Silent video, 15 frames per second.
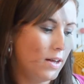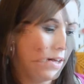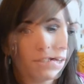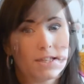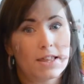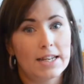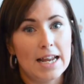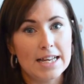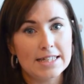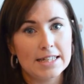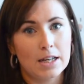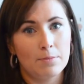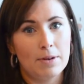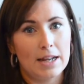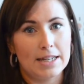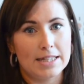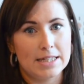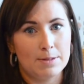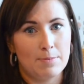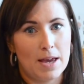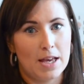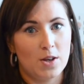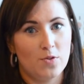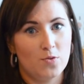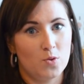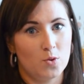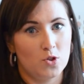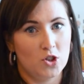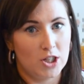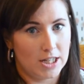So the last thing I'm planning to make
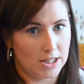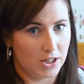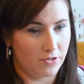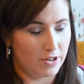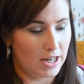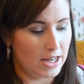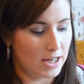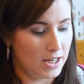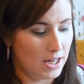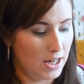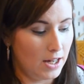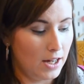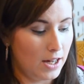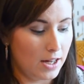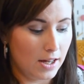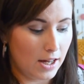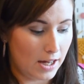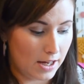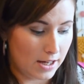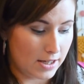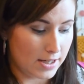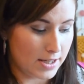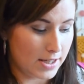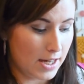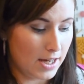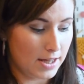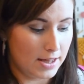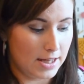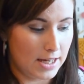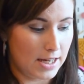for January is
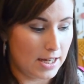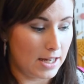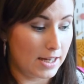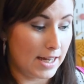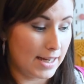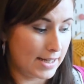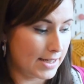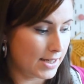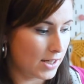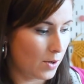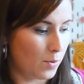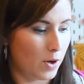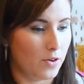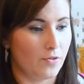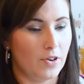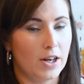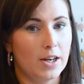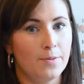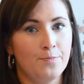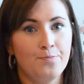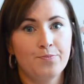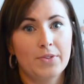again it's Sew Over It,